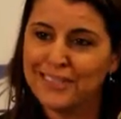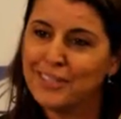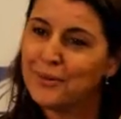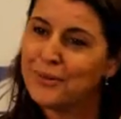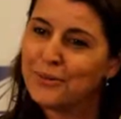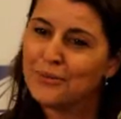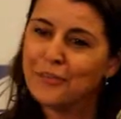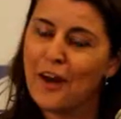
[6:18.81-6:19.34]
you know,
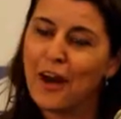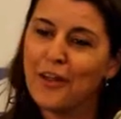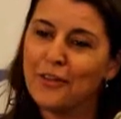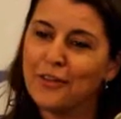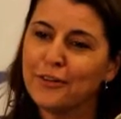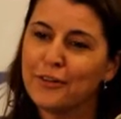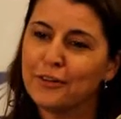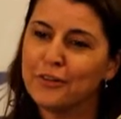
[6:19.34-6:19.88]
with her
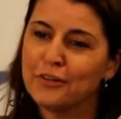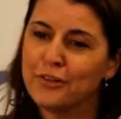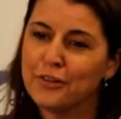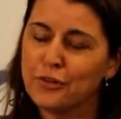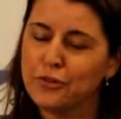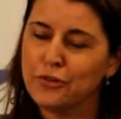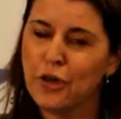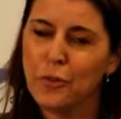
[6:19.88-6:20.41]
father and her
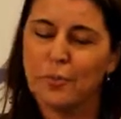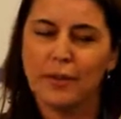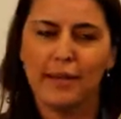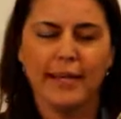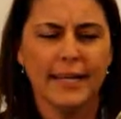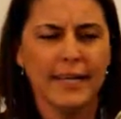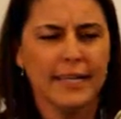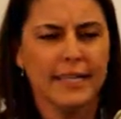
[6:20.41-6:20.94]
sisters all
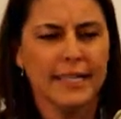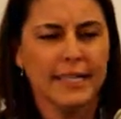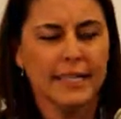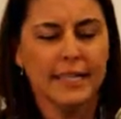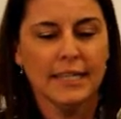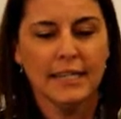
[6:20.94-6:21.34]
playing. and.